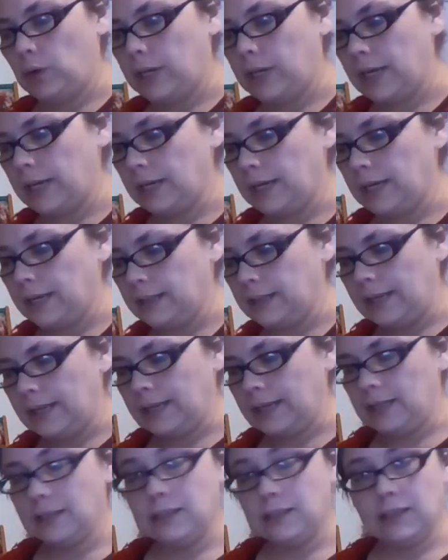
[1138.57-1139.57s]
get it in like
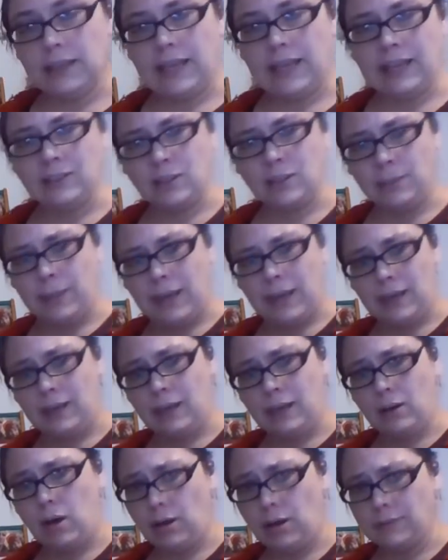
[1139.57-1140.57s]
a little ketchup
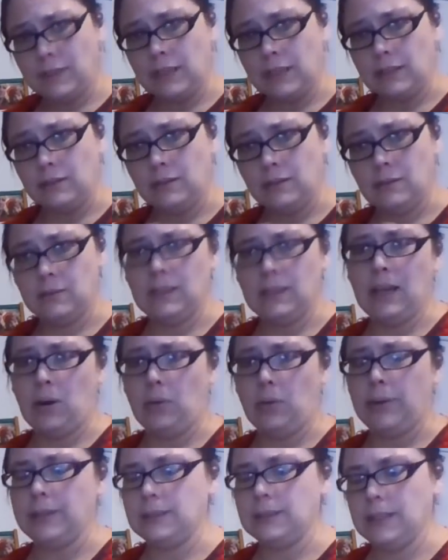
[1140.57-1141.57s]
packet. Often, not
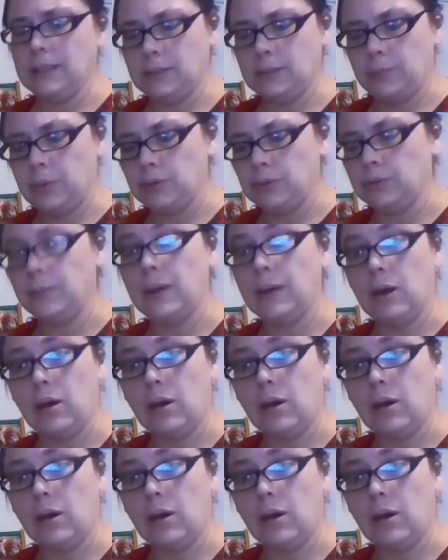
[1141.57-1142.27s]
always, I suppose, but